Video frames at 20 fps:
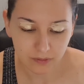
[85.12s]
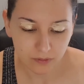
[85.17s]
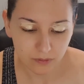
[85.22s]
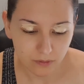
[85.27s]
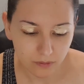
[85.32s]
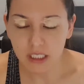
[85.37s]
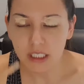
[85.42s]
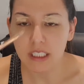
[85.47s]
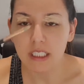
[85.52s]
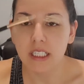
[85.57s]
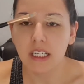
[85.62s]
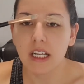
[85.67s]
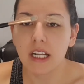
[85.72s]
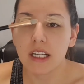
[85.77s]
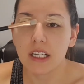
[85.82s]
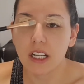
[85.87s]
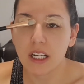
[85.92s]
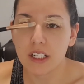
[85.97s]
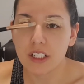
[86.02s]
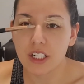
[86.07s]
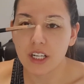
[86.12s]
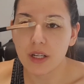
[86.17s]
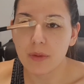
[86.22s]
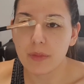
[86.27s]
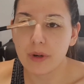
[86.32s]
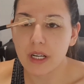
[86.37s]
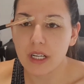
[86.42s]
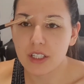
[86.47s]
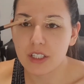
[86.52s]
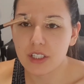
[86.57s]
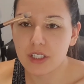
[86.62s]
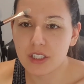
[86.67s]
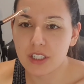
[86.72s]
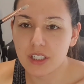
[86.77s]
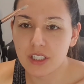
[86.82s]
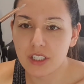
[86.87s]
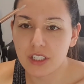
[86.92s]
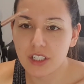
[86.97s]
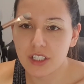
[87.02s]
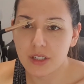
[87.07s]
I get an eyeshadow brush.
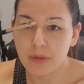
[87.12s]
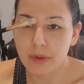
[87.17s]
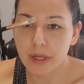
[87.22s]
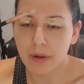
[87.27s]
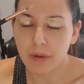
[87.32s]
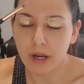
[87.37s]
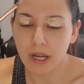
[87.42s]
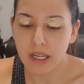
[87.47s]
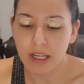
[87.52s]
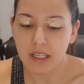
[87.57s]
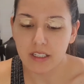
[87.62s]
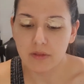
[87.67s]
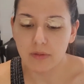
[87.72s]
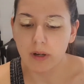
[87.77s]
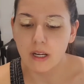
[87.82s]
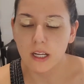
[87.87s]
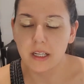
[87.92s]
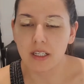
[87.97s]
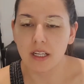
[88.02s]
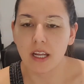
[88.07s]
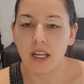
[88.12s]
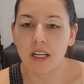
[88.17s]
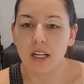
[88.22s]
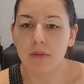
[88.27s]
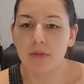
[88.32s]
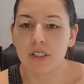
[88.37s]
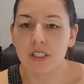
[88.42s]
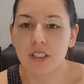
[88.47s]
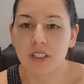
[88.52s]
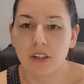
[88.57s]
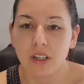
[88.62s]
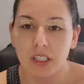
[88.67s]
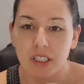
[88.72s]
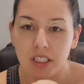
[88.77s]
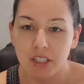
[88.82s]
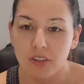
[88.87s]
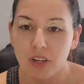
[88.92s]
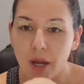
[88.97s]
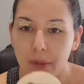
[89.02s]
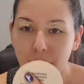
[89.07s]
This is just a BYS one, and I'm just going
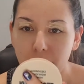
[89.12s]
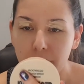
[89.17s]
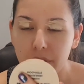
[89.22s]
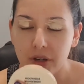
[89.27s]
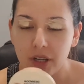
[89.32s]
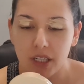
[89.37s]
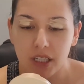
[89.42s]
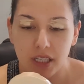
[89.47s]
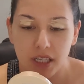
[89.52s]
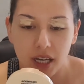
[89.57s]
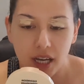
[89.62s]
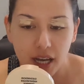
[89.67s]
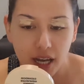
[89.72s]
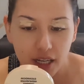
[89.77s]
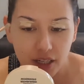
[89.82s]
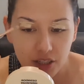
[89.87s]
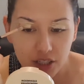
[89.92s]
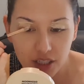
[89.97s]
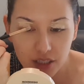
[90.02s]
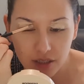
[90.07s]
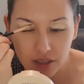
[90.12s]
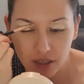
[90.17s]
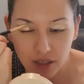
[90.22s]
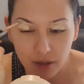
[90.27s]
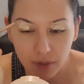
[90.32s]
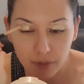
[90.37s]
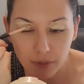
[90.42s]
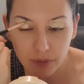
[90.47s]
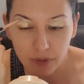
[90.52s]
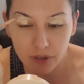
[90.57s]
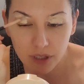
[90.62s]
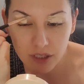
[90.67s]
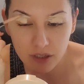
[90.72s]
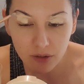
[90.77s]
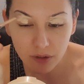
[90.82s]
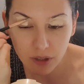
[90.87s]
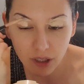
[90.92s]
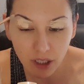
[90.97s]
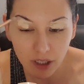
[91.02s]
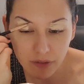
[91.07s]
to grab my mirror here and just put this
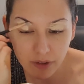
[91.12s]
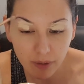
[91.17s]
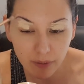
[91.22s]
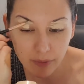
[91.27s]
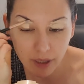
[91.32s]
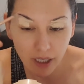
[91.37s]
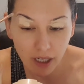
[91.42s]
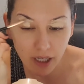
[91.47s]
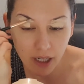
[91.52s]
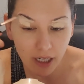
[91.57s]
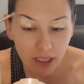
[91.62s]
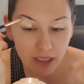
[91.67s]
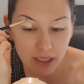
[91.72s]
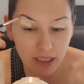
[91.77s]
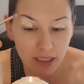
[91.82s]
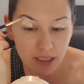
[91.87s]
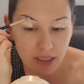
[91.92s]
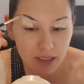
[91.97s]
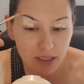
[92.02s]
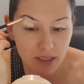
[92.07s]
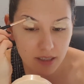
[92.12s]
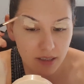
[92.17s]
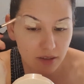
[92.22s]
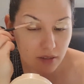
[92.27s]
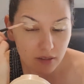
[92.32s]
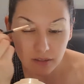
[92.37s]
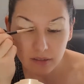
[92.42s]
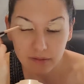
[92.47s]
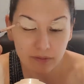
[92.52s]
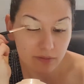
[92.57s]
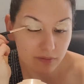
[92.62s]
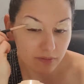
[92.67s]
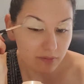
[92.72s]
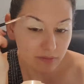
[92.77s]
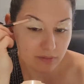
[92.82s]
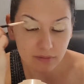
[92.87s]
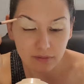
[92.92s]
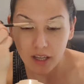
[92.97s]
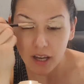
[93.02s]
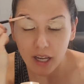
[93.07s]
all over my eyelids.
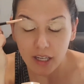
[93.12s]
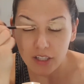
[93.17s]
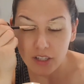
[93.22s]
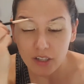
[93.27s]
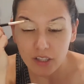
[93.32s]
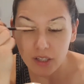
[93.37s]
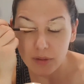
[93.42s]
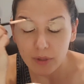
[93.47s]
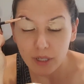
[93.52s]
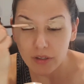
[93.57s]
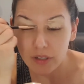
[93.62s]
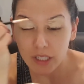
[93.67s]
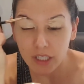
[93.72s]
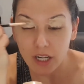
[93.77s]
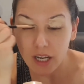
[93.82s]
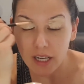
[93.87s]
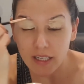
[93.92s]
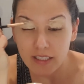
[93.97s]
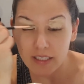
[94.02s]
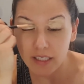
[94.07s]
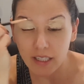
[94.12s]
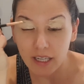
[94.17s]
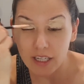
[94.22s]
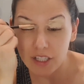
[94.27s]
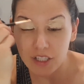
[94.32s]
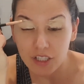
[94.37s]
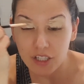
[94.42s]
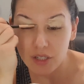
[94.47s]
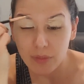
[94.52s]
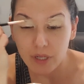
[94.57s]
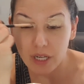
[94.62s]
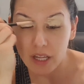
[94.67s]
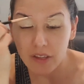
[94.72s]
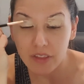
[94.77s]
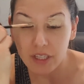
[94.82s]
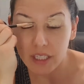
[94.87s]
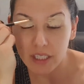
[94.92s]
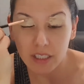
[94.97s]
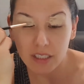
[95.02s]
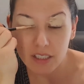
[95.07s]
I know that we're in isolation, but I
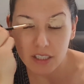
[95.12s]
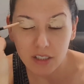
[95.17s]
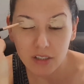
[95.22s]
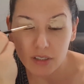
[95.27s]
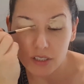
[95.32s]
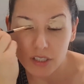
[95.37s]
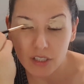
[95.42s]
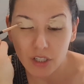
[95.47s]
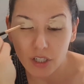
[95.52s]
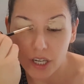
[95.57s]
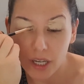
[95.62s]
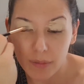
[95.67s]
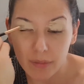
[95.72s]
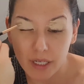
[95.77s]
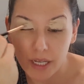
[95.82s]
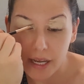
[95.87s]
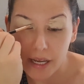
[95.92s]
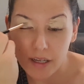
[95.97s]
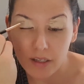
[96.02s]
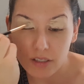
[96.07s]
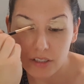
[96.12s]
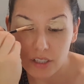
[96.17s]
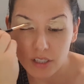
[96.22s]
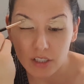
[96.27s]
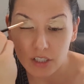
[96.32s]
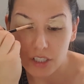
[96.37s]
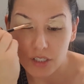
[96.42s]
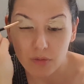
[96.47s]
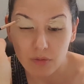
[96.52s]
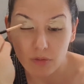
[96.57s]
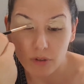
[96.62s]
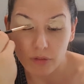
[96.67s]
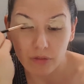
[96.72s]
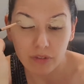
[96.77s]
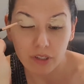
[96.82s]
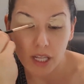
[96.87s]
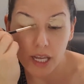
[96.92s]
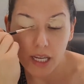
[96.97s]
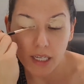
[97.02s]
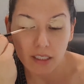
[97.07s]
think it's a good time now to just
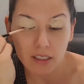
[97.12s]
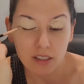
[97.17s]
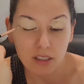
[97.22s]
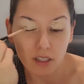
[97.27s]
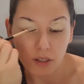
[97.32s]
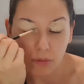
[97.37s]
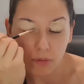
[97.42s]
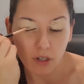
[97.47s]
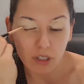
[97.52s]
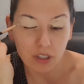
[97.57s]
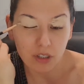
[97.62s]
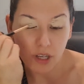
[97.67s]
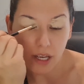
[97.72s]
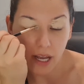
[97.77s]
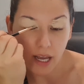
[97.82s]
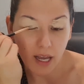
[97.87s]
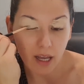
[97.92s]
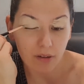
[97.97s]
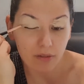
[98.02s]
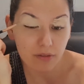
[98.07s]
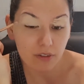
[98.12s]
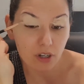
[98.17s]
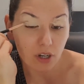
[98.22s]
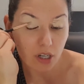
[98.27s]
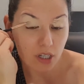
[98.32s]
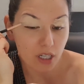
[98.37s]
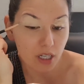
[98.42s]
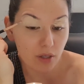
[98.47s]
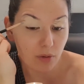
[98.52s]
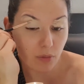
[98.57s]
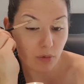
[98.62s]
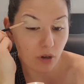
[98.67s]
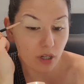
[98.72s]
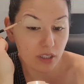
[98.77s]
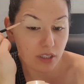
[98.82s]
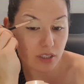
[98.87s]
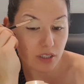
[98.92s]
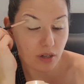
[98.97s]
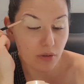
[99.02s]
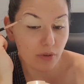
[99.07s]
reflect on what you have got and
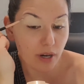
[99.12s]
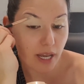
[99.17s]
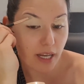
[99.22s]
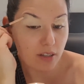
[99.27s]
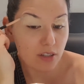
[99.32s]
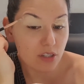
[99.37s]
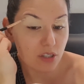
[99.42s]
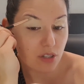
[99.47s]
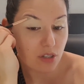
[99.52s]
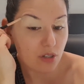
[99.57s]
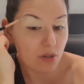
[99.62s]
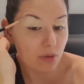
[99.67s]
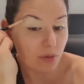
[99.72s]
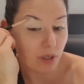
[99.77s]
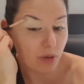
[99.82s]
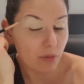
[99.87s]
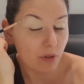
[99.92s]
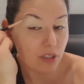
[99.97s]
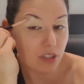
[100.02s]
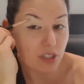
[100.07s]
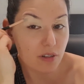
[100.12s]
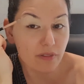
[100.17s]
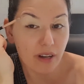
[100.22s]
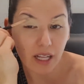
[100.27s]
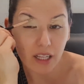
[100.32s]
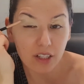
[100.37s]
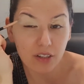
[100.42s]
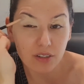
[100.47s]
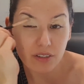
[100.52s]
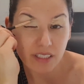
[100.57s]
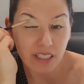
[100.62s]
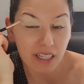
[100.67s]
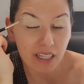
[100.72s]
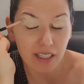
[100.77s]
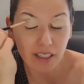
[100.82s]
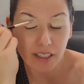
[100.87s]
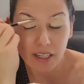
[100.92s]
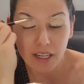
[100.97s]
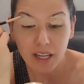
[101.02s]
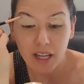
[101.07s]
what's around you and what your values
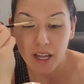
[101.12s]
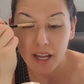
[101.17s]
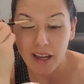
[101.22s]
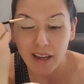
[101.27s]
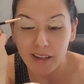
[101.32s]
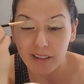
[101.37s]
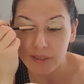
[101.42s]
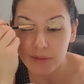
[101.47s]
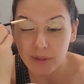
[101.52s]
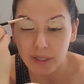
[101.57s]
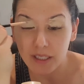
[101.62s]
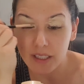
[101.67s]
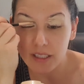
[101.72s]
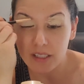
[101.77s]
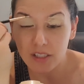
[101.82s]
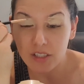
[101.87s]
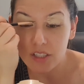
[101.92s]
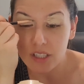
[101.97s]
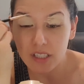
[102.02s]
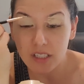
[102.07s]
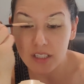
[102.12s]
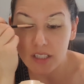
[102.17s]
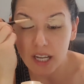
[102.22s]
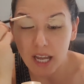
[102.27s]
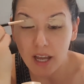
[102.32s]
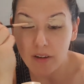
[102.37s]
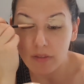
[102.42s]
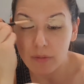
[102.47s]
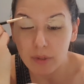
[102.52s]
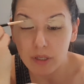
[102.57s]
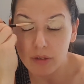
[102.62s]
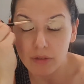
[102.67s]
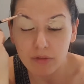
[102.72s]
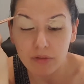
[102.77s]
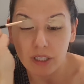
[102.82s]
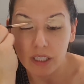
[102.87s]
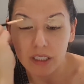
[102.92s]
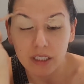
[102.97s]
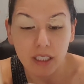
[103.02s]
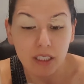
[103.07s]
are, as well as just have a bit of
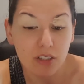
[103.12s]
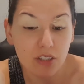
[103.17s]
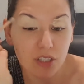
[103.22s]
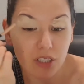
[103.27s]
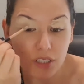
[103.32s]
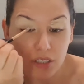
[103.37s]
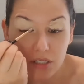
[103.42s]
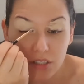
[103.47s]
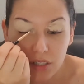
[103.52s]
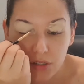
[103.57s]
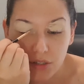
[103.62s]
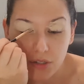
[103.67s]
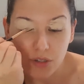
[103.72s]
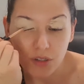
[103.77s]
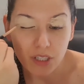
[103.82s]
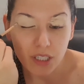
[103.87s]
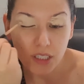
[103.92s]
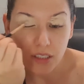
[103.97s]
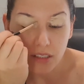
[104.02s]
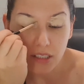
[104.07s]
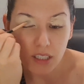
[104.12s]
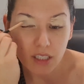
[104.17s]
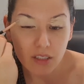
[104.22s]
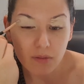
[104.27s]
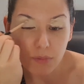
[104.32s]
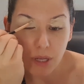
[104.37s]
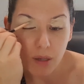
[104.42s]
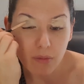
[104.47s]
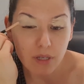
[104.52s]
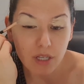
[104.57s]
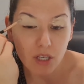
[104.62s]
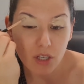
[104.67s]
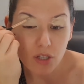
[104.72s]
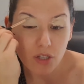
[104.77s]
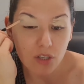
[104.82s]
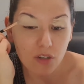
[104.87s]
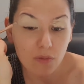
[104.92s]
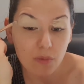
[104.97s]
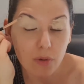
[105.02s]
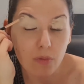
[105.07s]
fun and just do things that maybe
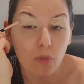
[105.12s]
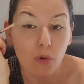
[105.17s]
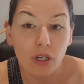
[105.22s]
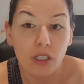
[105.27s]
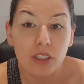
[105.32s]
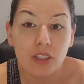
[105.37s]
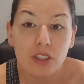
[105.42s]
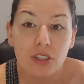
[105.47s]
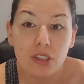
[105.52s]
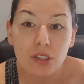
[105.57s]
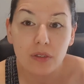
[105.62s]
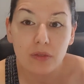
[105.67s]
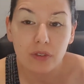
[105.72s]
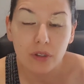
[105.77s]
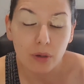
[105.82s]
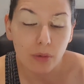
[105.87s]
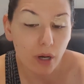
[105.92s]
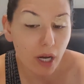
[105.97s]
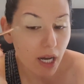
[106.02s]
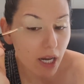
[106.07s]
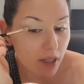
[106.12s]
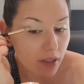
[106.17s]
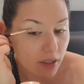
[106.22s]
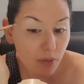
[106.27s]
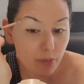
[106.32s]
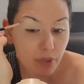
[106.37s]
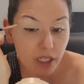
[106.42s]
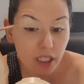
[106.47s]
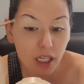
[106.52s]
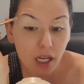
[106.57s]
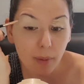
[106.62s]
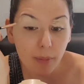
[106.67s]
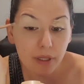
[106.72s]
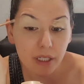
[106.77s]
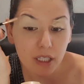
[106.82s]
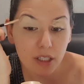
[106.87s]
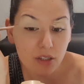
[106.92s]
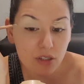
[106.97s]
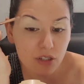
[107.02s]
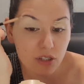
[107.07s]
you've been wanting to do for a while. Pick up an
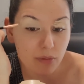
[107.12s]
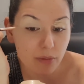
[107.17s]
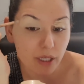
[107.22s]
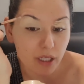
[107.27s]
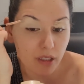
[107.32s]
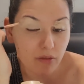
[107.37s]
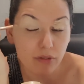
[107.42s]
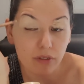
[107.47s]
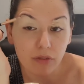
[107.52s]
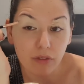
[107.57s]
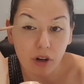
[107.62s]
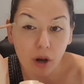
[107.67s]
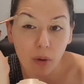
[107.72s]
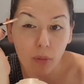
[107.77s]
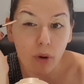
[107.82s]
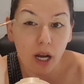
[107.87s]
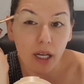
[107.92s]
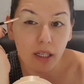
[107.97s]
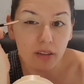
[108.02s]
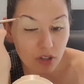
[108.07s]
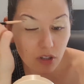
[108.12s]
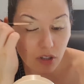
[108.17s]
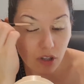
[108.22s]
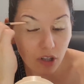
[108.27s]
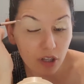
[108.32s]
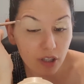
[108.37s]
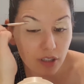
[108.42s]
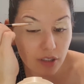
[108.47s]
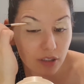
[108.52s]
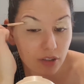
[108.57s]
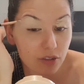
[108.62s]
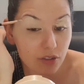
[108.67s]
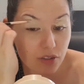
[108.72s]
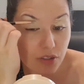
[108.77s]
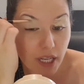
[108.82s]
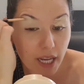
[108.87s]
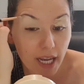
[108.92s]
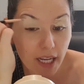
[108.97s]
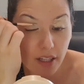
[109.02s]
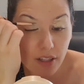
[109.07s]
instrument if you've got one. Learn
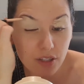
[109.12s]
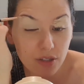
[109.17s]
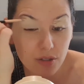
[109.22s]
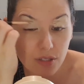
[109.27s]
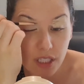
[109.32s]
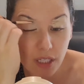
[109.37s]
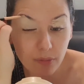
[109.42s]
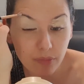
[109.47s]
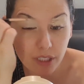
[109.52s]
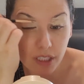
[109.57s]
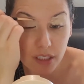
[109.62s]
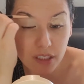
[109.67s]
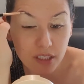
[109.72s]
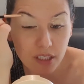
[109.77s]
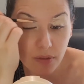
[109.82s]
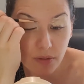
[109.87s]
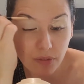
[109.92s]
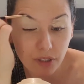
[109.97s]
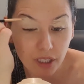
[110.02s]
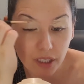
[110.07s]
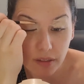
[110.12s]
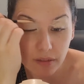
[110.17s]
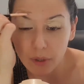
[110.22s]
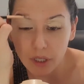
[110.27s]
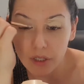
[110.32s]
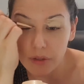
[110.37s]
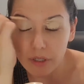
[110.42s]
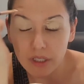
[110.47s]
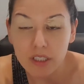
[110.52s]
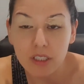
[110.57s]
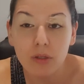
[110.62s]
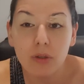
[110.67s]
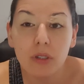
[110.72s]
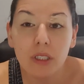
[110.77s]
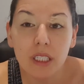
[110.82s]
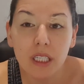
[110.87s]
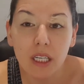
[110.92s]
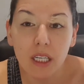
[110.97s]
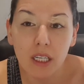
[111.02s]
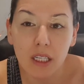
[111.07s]
how to do something different, whether it's
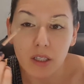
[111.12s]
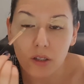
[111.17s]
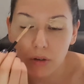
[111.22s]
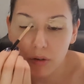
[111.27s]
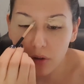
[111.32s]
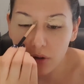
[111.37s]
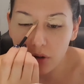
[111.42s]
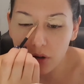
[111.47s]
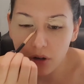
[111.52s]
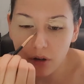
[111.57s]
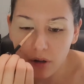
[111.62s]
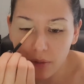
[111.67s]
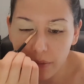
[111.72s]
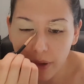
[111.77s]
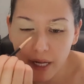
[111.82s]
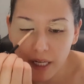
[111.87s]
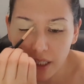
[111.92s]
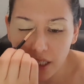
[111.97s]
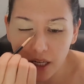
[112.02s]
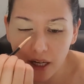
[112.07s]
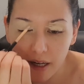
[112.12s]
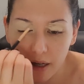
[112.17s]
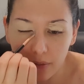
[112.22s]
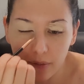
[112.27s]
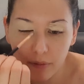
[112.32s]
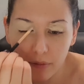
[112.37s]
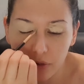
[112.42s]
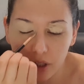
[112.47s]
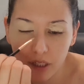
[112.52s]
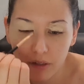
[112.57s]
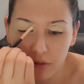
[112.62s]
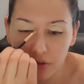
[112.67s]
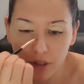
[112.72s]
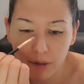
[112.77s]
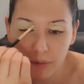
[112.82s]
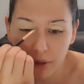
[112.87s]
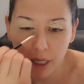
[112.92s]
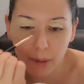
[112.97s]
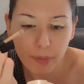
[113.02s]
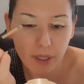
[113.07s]
cooking or makeup, whatever
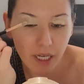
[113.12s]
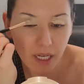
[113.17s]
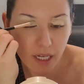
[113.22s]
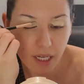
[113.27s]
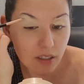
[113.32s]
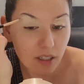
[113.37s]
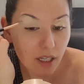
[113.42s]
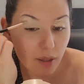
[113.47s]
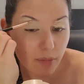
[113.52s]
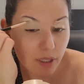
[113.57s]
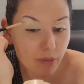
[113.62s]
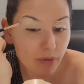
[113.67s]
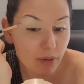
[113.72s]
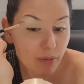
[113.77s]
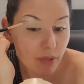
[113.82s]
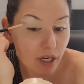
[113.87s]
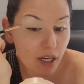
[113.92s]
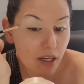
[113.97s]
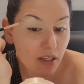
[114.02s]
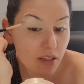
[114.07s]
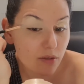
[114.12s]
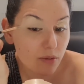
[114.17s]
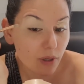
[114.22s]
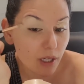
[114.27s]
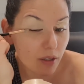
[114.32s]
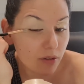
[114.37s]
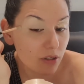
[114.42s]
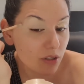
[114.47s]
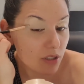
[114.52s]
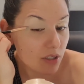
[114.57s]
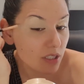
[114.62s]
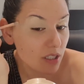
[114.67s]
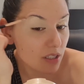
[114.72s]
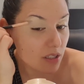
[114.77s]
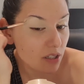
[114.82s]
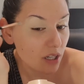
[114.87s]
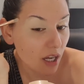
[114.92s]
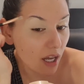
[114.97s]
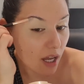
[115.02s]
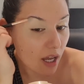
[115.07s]
it might be. I mean, we might as well use this
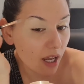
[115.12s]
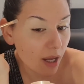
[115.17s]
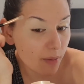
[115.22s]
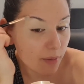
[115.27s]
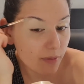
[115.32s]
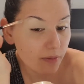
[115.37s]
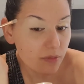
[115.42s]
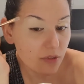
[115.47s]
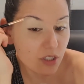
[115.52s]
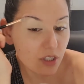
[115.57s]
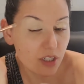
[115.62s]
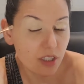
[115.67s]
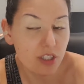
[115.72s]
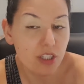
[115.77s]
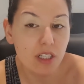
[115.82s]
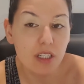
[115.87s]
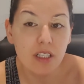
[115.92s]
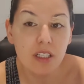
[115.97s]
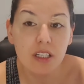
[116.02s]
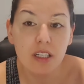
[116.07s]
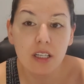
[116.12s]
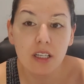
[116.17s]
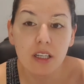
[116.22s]
time to just